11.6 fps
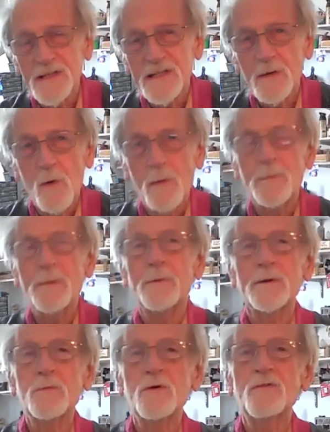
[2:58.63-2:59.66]
They want people
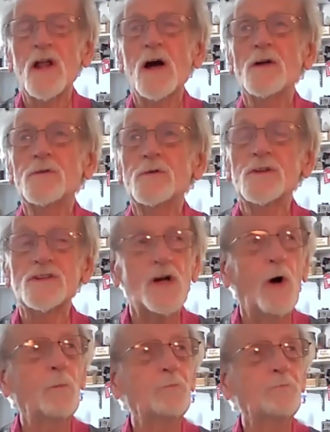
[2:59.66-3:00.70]
to move along through the
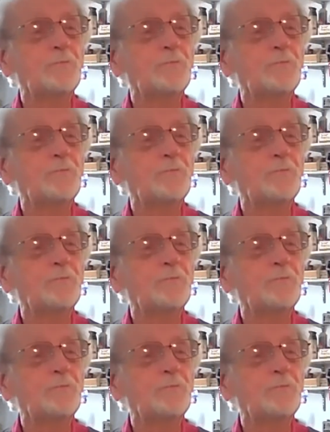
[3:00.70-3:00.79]
show.